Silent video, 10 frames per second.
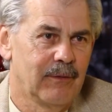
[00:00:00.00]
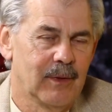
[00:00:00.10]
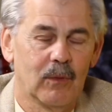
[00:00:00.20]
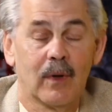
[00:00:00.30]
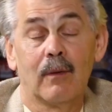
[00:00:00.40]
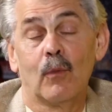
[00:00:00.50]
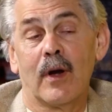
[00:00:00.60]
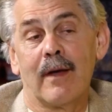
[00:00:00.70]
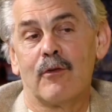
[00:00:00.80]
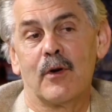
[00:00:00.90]

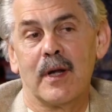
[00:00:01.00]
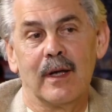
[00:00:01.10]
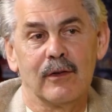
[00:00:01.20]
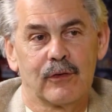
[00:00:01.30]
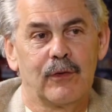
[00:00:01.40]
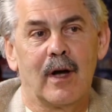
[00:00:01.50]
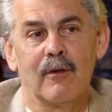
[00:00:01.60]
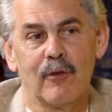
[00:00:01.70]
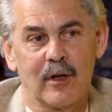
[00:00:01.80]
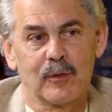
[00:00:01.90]
whatever it is,
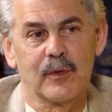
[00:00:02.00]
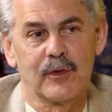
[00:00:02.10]
5 valves per